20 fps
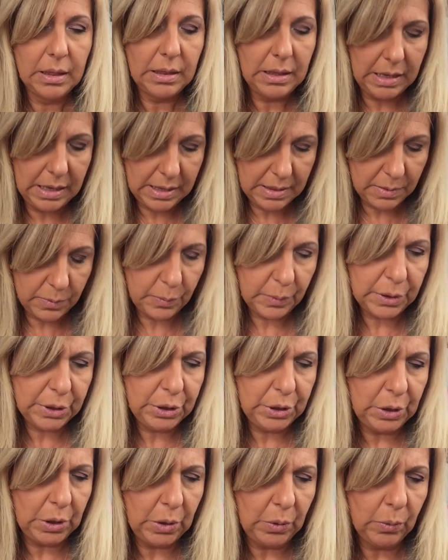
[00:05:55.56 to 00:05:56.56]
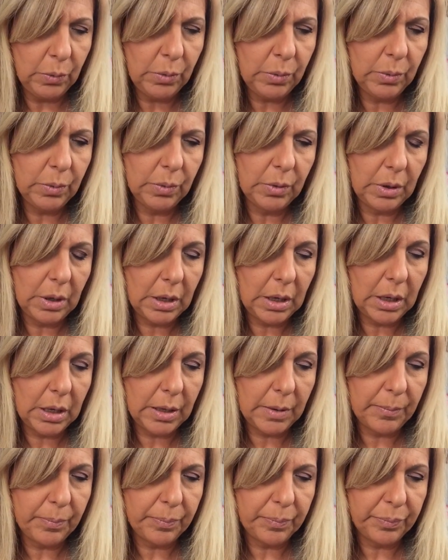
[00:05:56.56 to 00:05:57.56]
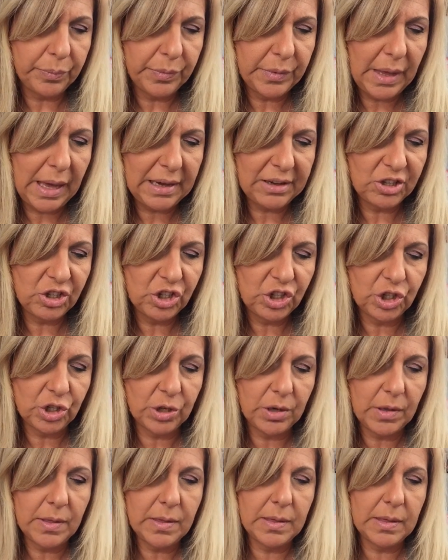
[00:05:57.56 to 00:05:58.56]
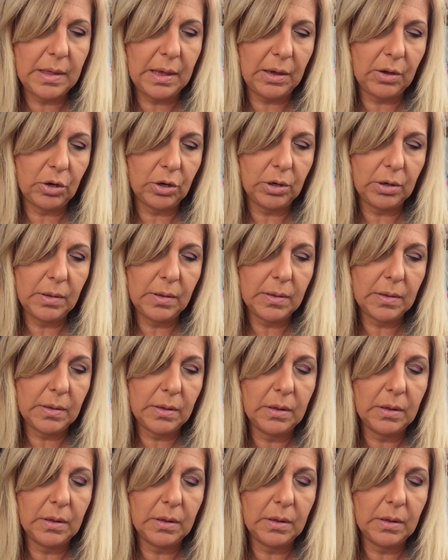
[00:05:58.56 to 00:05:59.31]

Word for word: These were new textured stickers.